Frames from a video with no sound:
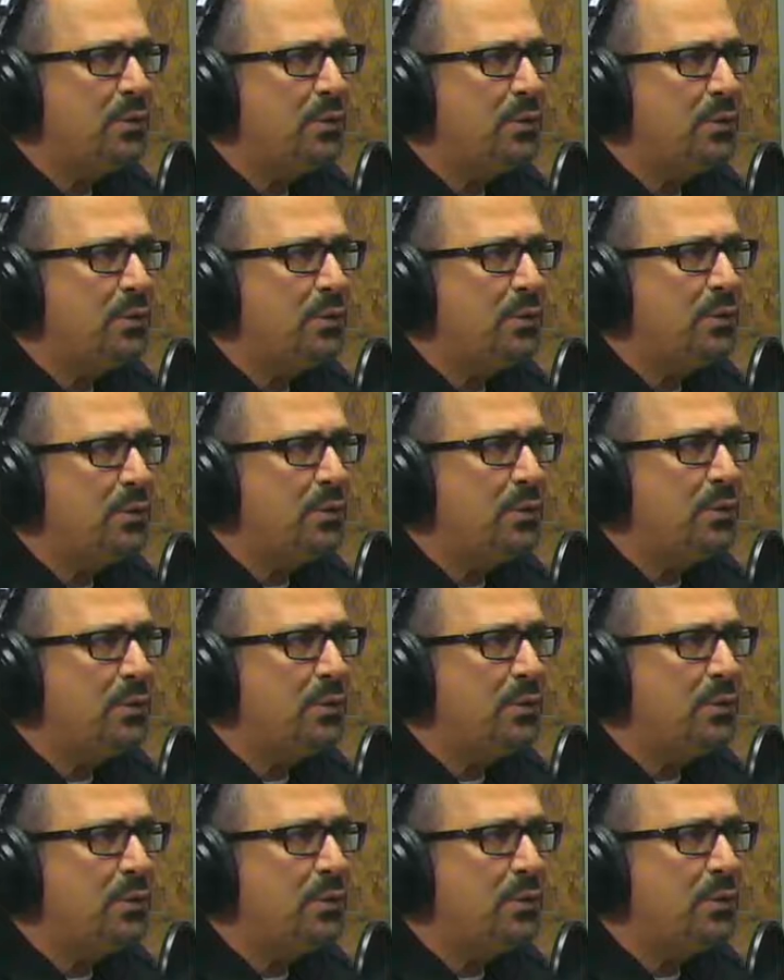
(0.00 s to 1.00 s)

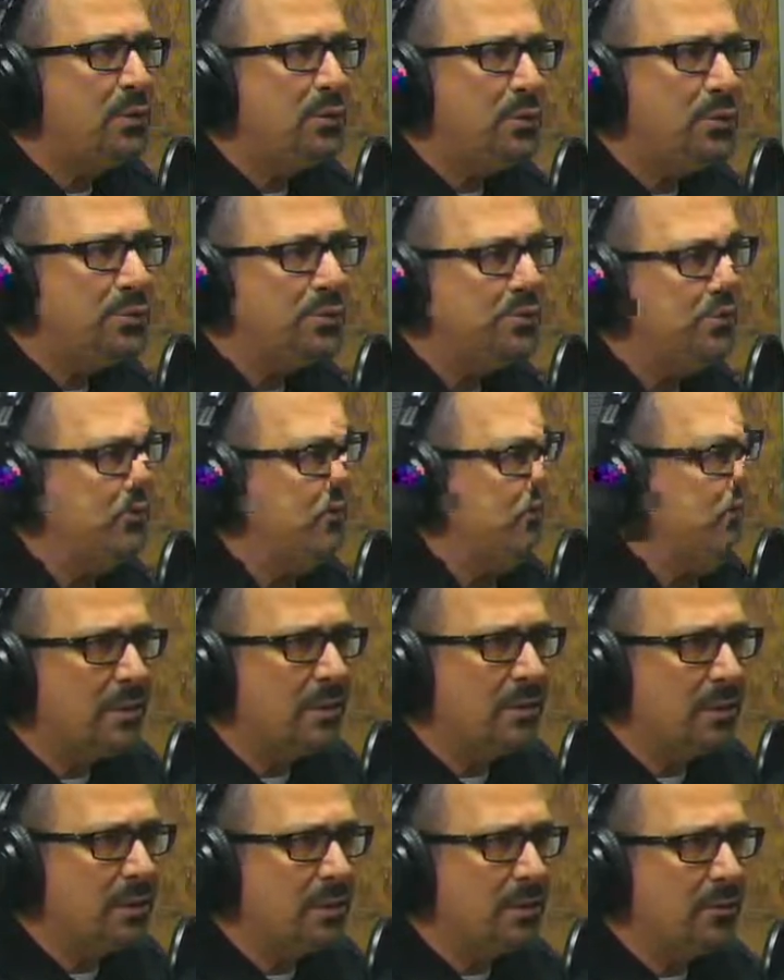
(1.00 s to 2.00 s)
In a war
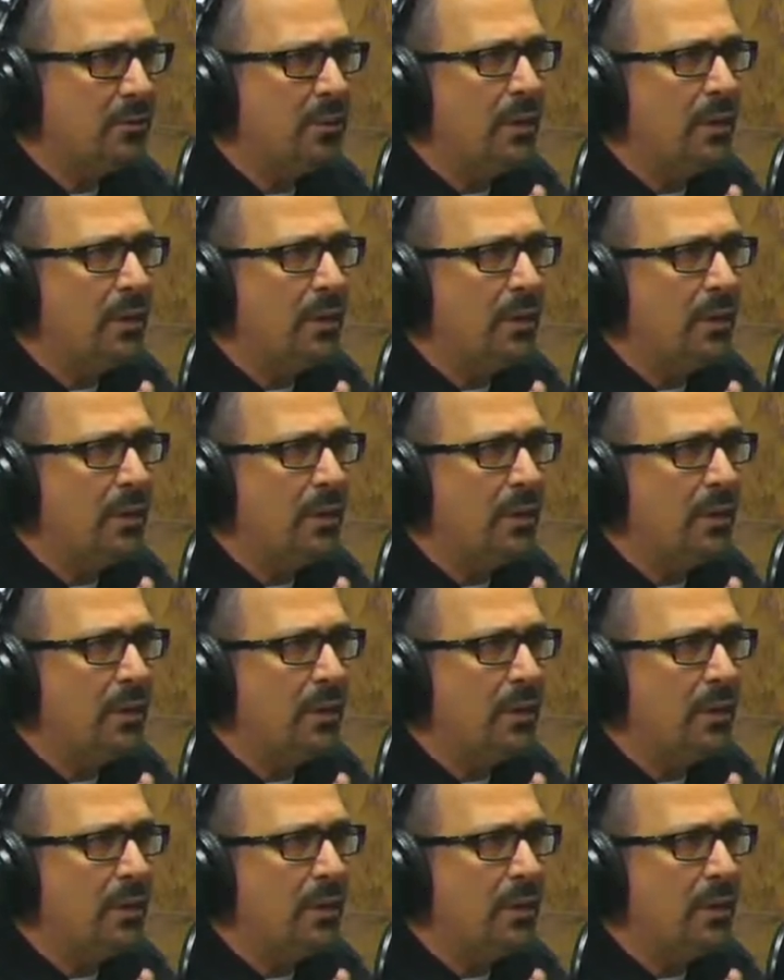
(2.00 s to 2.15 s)
zone where